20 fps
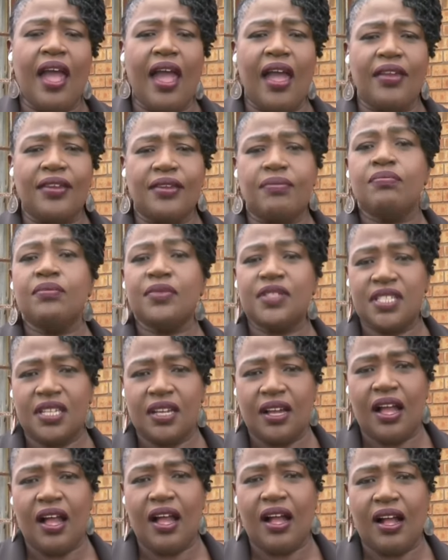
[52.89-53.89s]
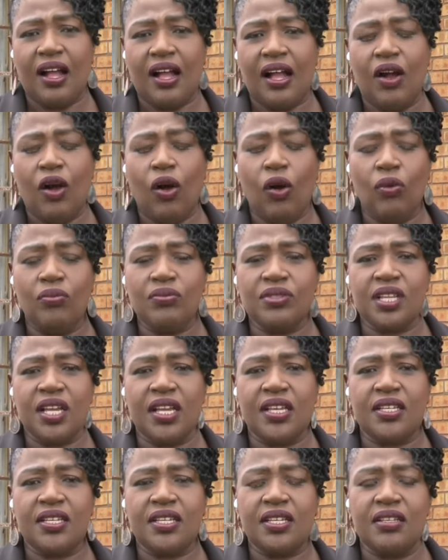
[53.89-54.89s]
at Mtirara
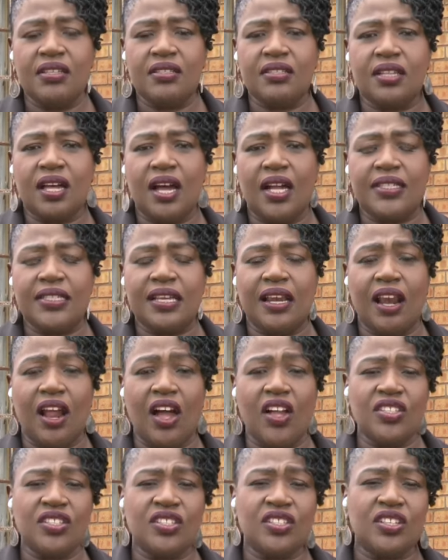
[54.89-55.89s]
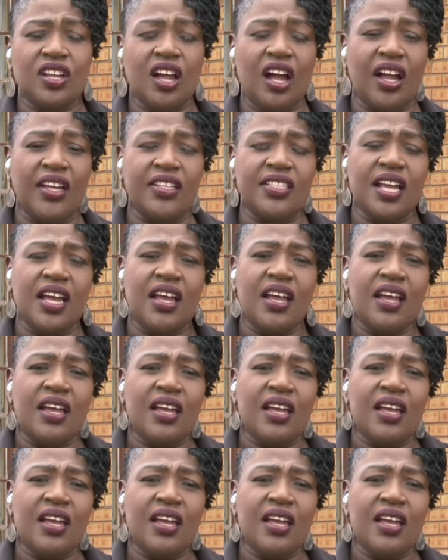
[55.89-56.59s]
Homestead is that last night